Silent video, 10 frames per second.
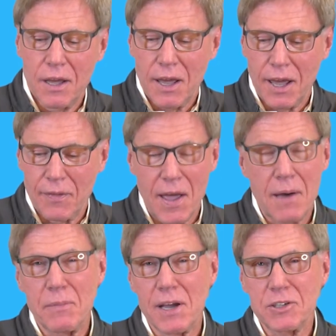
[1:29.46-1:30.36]
And
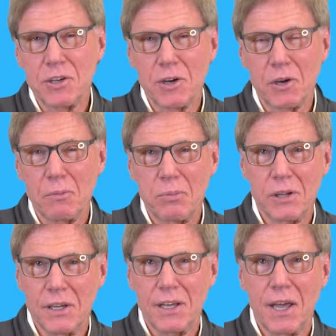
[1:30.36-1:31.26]
that makes it a
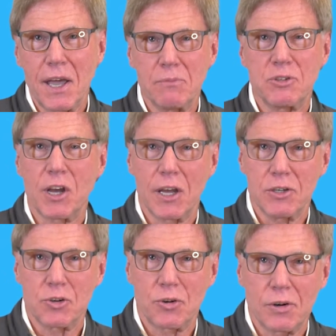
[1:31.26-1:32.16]
complete game
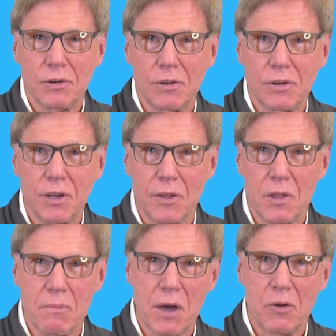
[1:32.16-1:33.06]
changer in
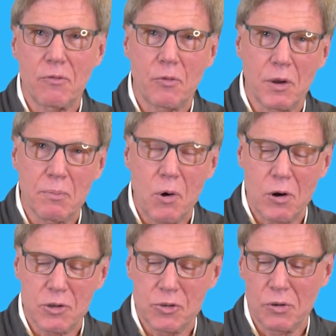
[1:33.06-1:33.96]
the metal-free
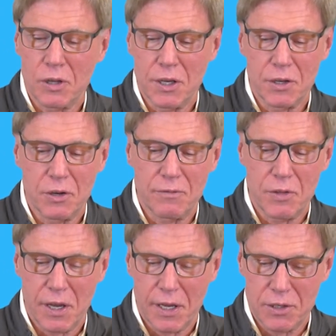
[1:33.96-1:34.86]
partial end of
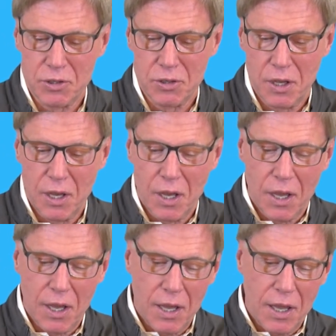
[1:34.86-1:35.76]
things.
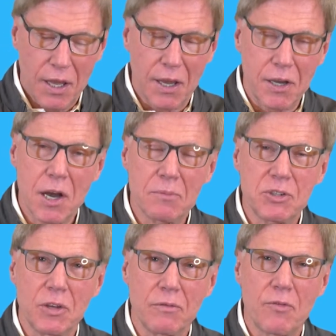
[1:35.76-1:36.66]
It
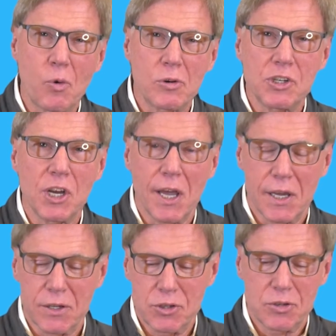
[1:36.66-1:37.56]
comes in 4
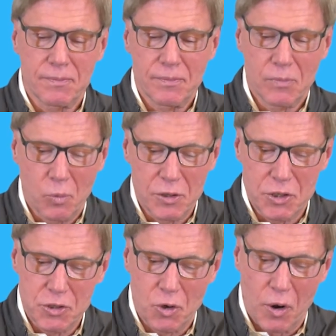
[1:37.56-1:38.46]
shades, which
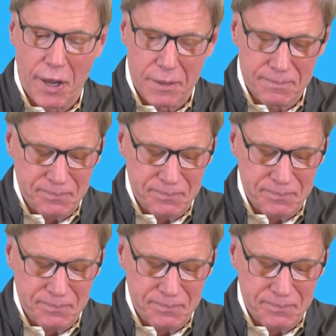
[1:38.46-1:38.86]
is great.